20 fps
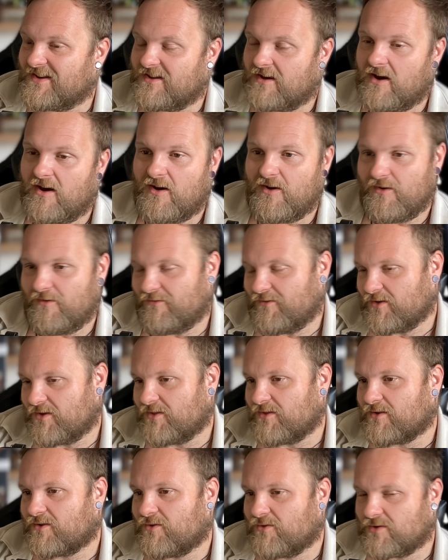over
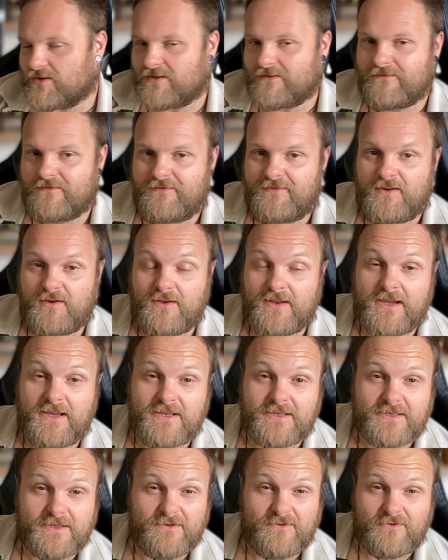the course of a few
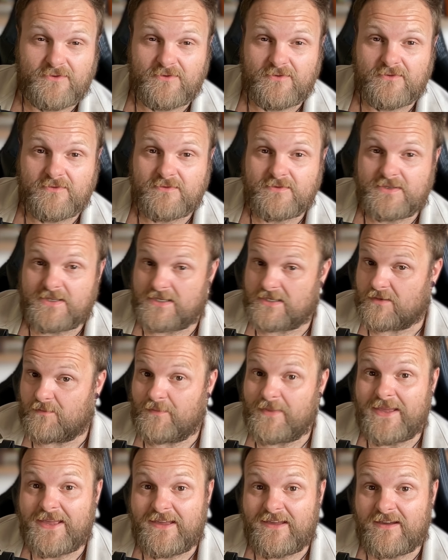days it will
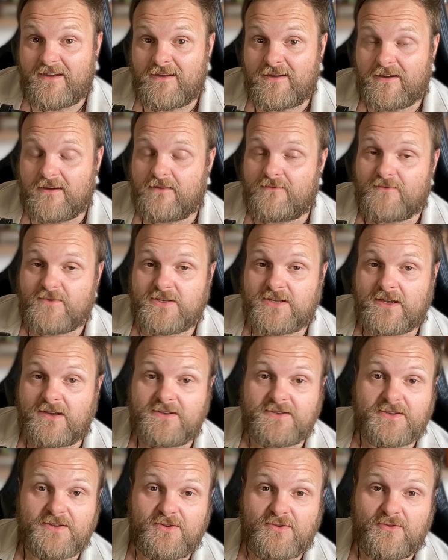disappear and return
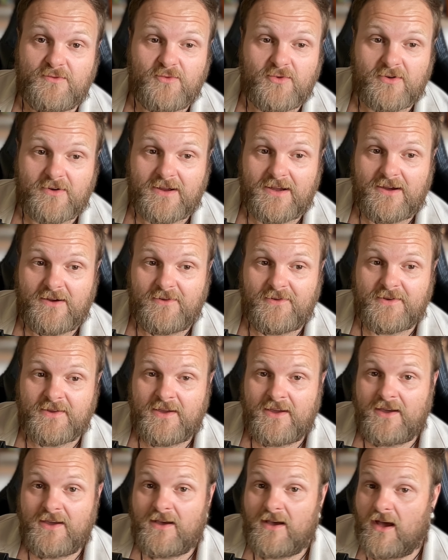to normal ground.
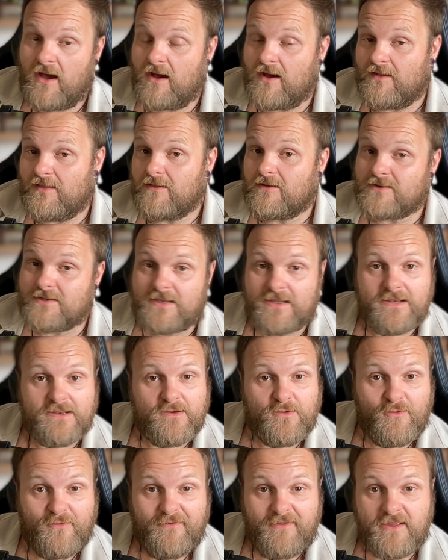Lots of
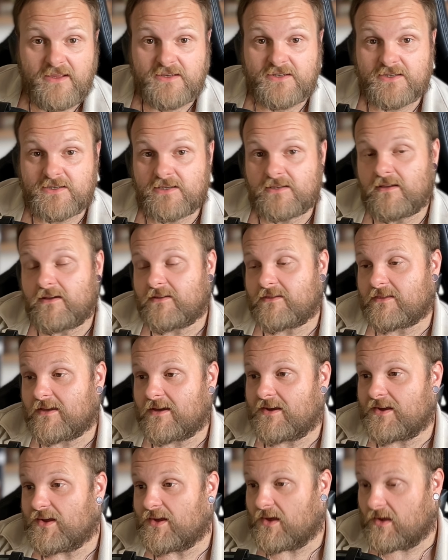little features like
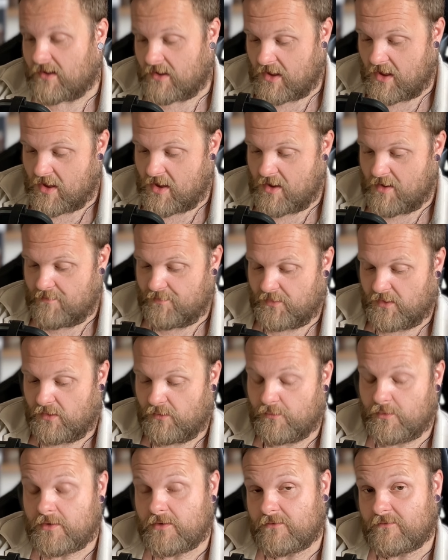that that you
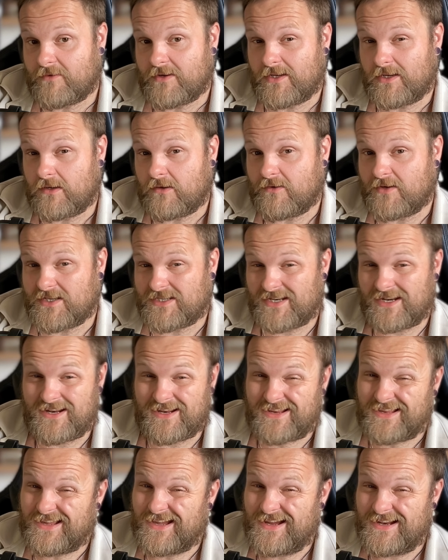wouldn't really notice, and I
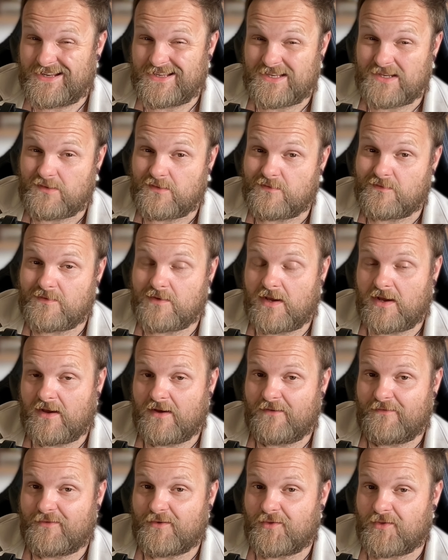kind of didn't
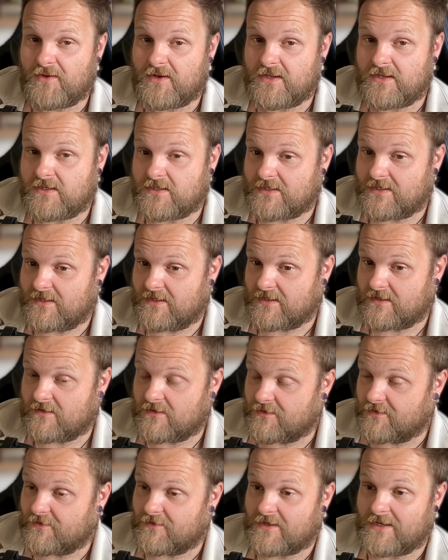feel the need to
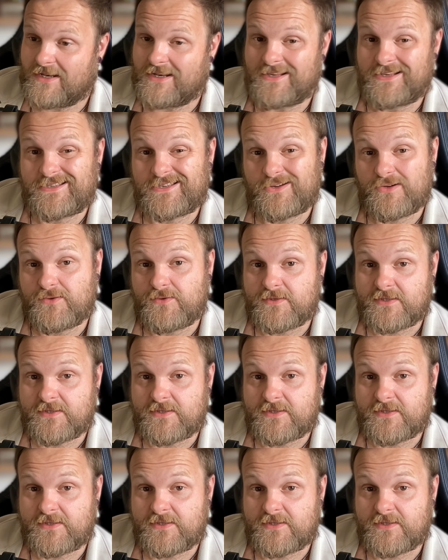include it in its own